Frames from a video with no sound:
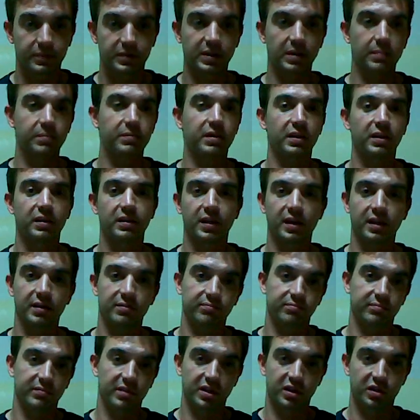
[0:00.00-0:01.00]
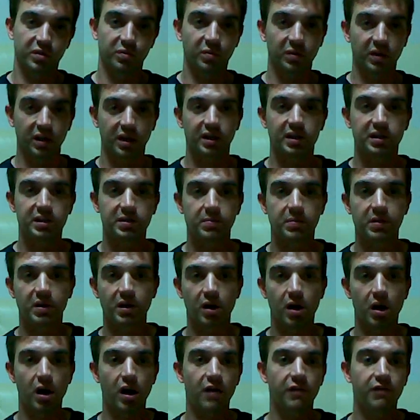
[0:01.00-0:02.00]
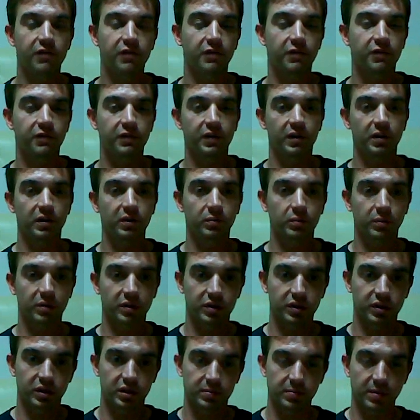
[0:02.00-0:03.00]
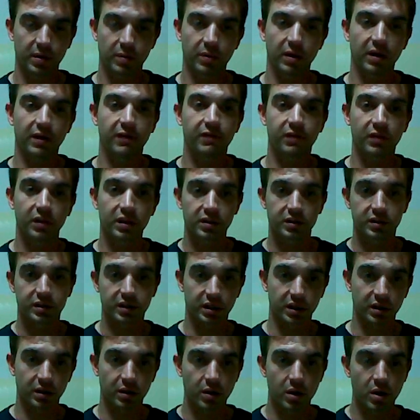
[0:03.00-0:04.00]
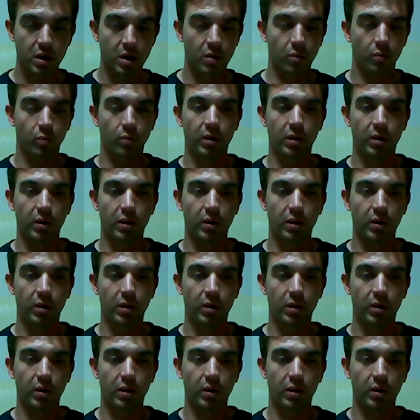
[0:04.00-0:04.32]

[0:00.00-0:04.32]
something that is related to me off the field, which is my wife Lindsay